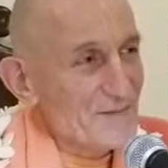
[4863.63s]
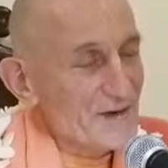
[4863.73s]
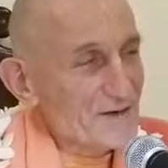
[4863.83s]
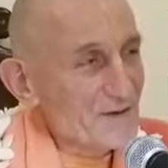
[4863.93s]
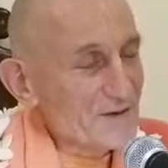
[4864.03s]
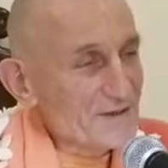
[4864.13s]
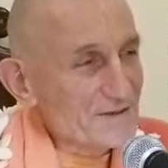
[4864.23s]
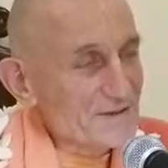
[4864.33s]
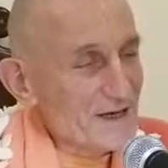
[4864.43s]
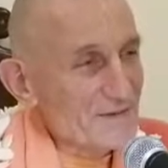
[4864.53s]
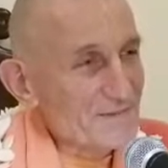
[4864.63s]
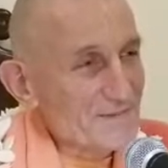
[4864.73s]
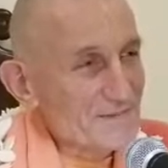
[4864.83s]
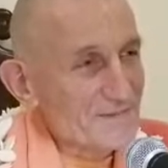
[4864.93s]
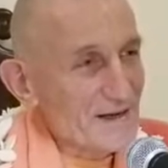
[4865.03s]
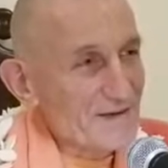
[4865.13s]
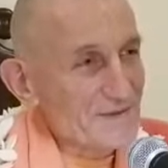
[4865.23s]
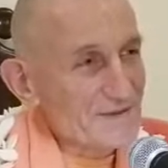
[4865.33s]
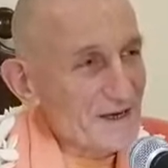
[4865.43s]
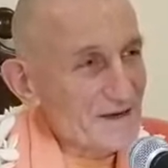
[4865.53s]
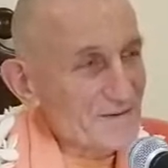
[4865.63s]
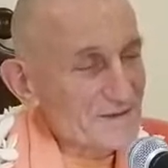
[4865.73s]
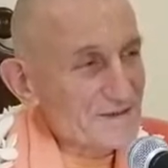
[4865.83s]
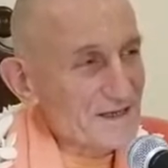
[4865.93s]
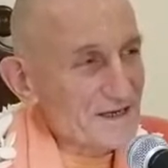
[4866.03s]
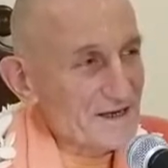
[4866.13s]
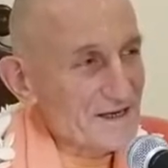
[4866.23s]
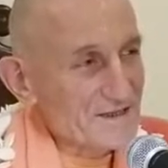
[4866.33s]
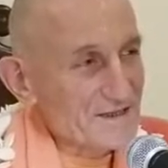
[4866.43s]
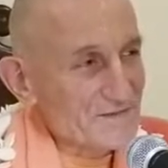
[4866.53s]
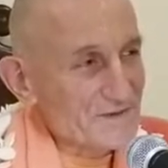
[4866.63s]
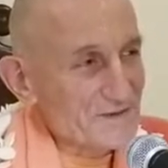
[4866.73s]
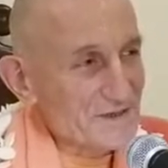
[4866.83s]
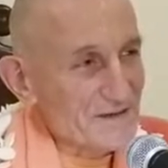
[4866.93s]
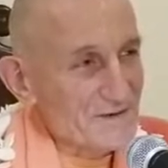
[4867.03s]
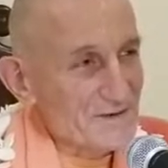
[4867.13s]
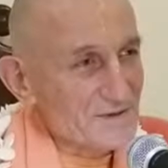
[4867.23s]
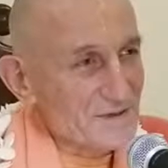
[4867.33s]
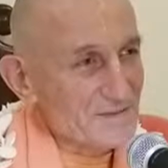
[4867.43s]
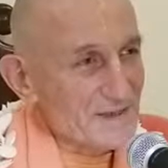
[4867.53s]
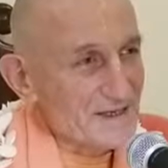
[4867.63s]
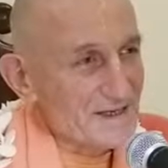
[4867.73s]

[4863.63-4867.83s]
But according to some, Vallabhacharya was an incarnation of Shukadeva Goswami.